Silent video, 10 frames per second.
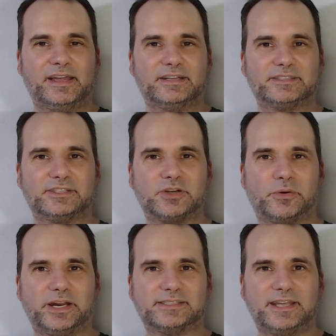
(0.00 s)
to
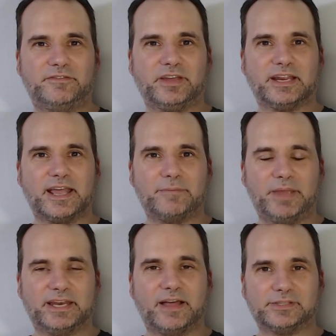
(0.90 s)
Tony to see if he can get me
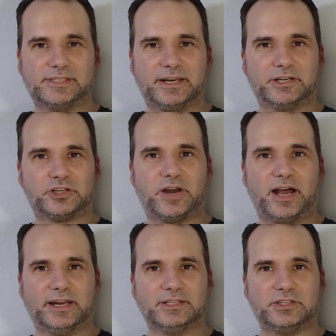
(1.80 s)
another signature
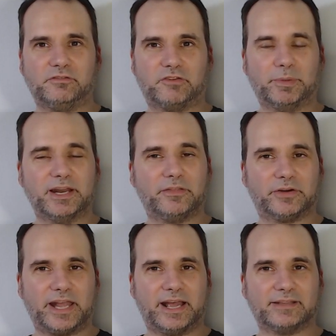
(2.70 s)
on it too from another
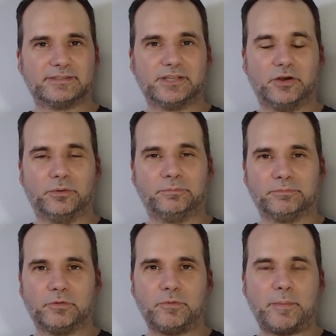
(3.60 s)
guest. So
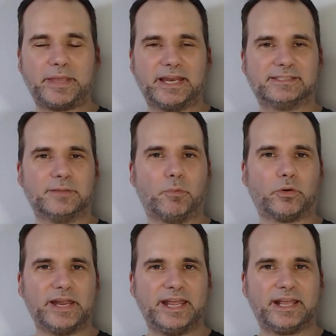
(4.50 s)
I'm going to get some
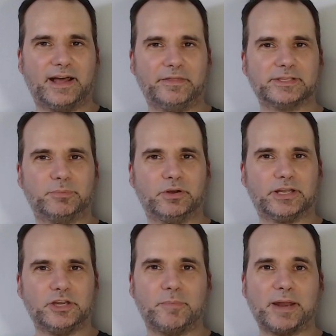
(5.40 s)
more ink on this book,
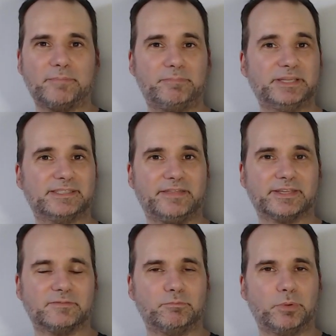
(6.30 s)
and you might be seeing
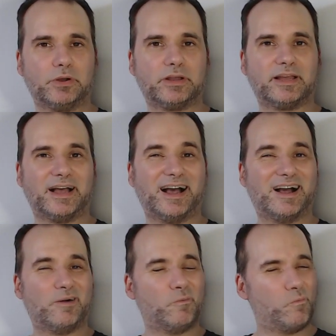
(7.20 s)
this book
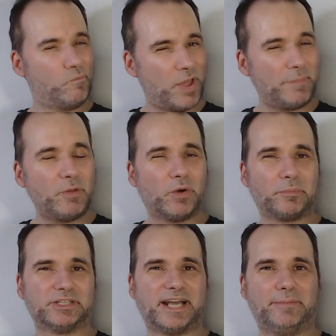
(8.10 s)
maybe one
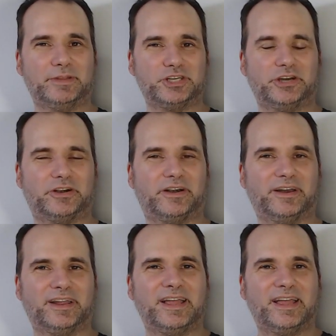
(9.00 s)
more time this year
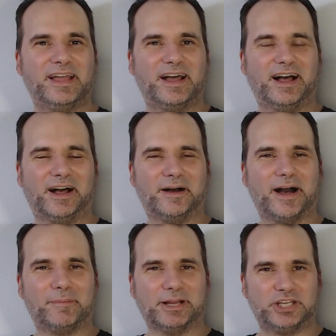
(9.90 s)
uh,
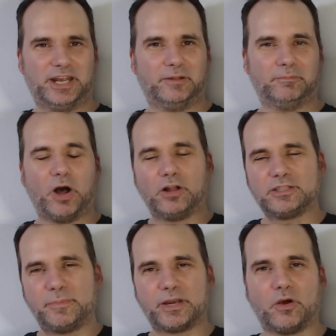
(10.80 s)
on my channel.
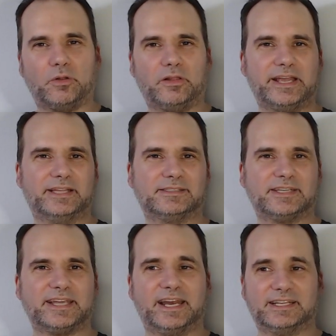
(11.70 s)
Ultimate goal is to
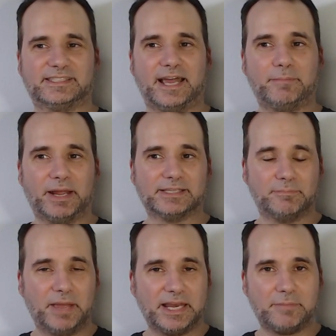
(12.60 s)
get it signed by as
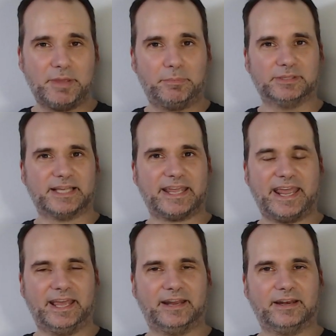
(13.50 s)
many people as I
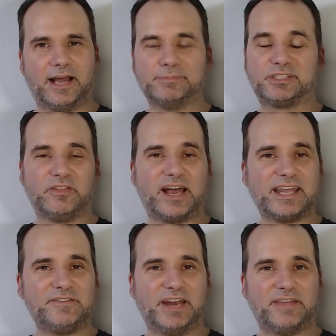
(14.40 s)
can. I'm still not
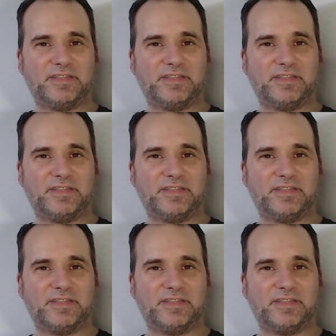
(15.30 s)
even at the